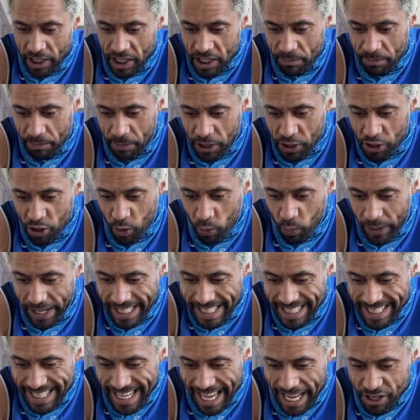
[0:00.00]
Spread your
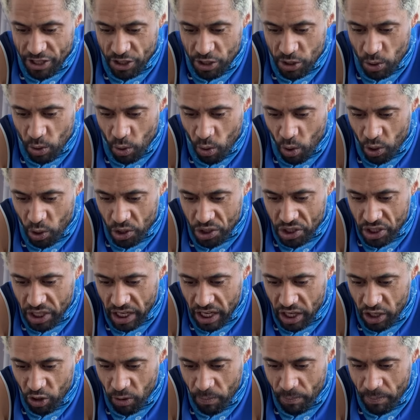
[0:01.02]
wings and soar. Share
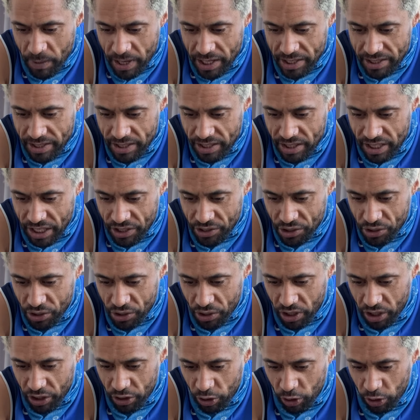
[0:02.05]
your message and
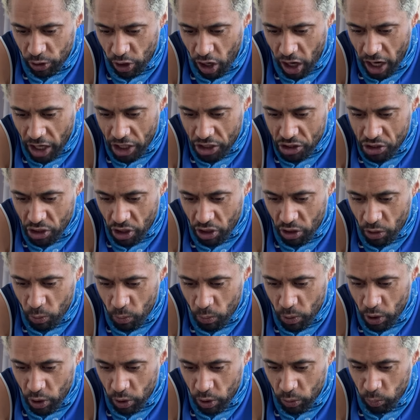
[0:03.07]
shine your light. Show the
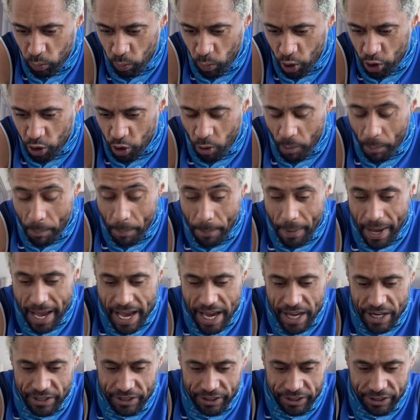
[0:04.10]
world what you're
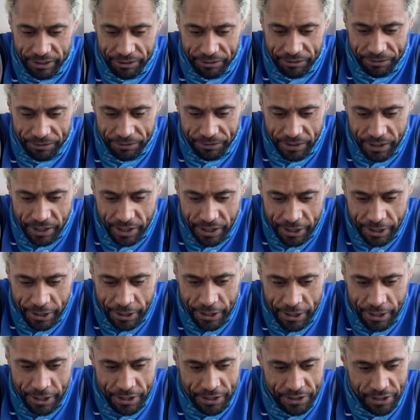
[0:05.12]
made of.
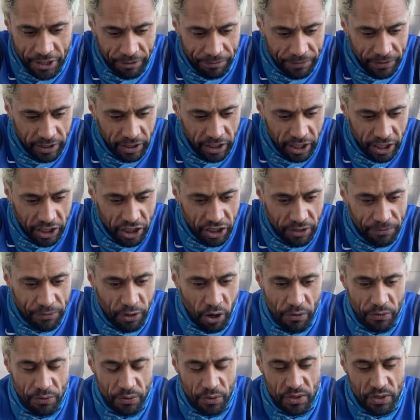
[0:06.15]
So I feel like you've
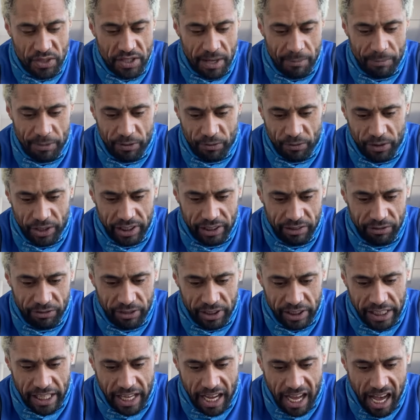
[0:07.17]
gone through something really,
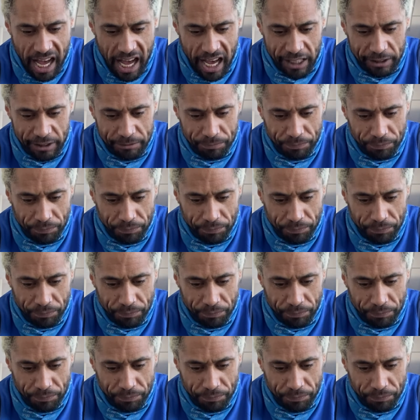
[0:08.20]
really hard.